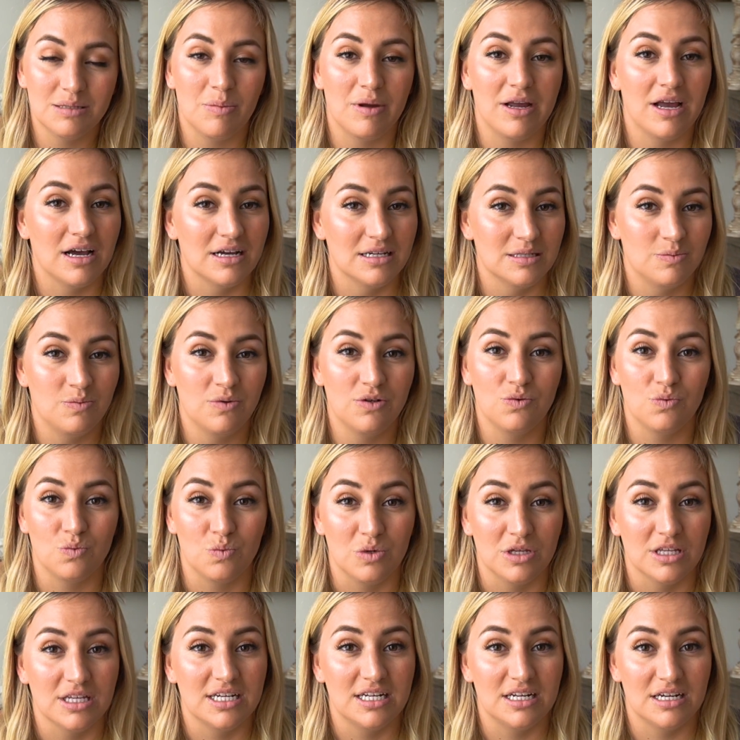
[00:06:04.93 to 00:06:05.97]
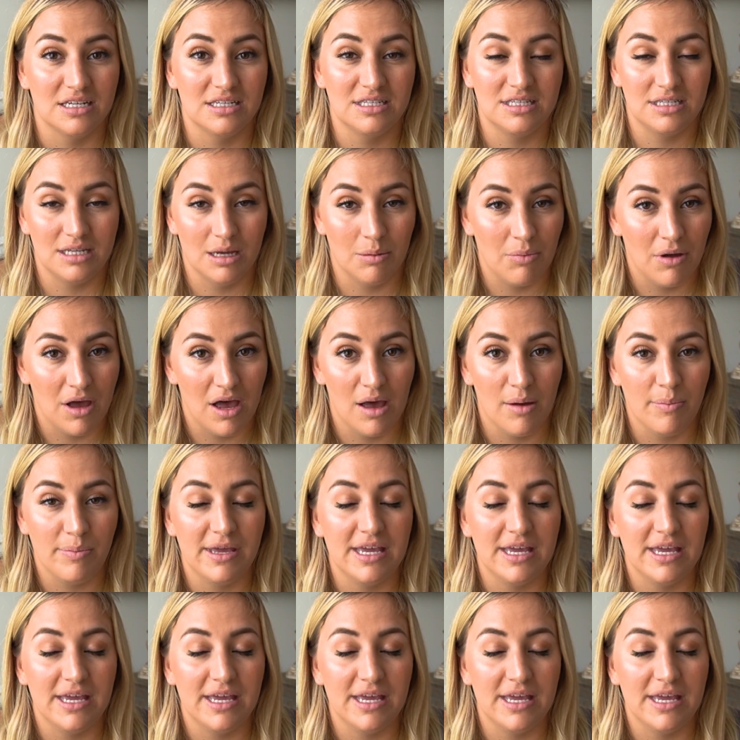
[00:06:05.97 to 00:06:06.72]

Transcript: my husband really does step up.